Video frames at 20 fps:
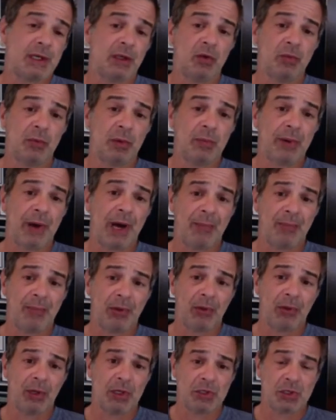of human
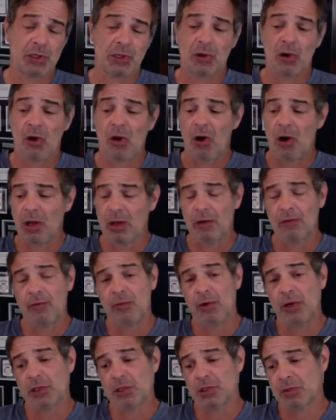population, all of
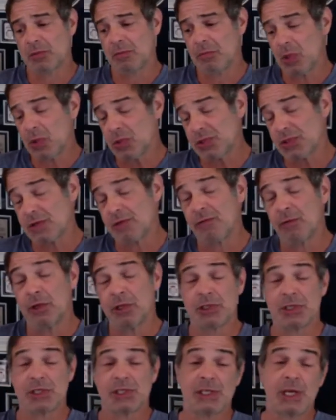which, most of
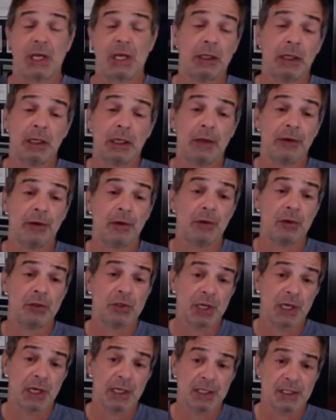which is settling on the new
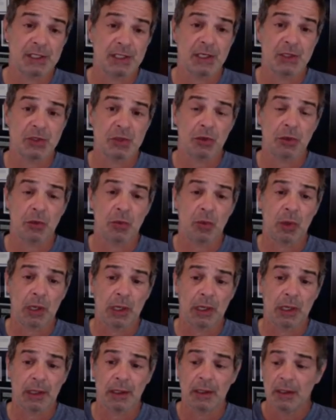Chinese digital
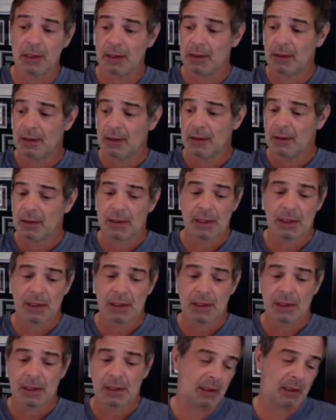yuan.
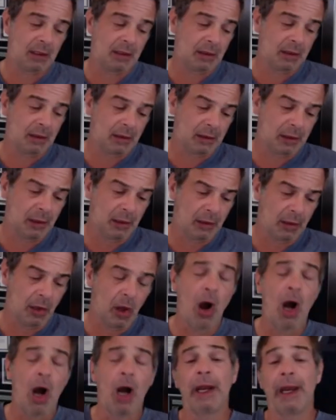The
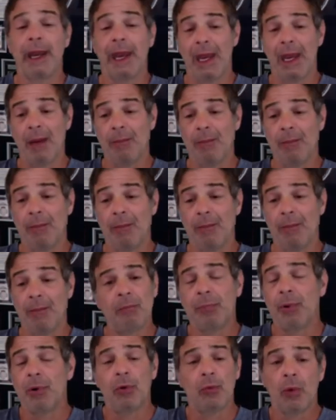long game
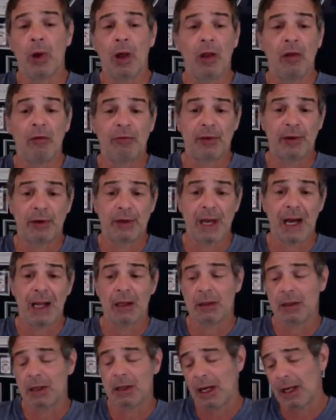doesn't bode well for the
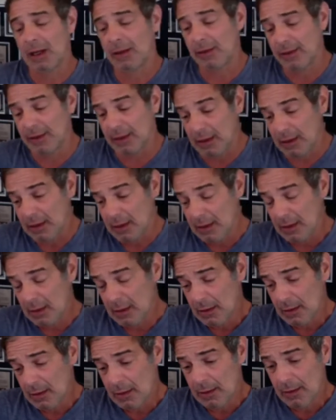dollar, and
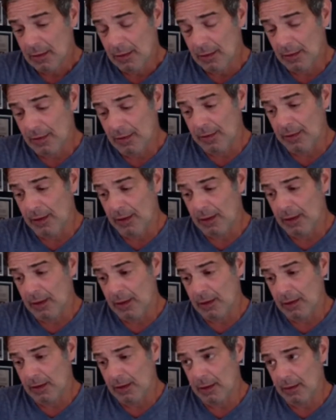
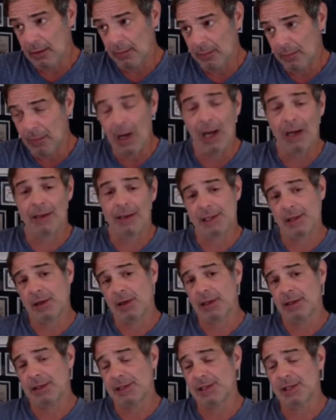the
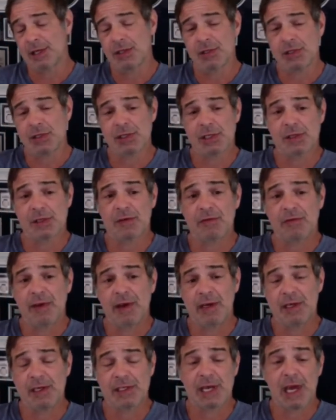monetary decisions that the
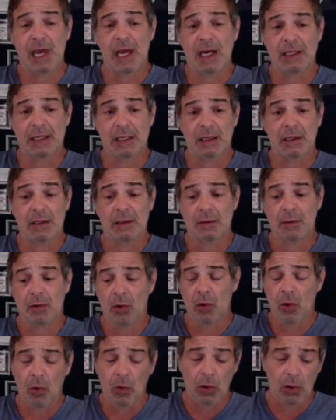Fed is acting
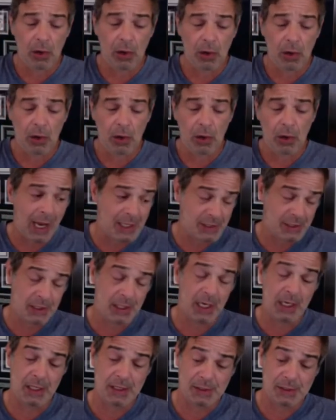or has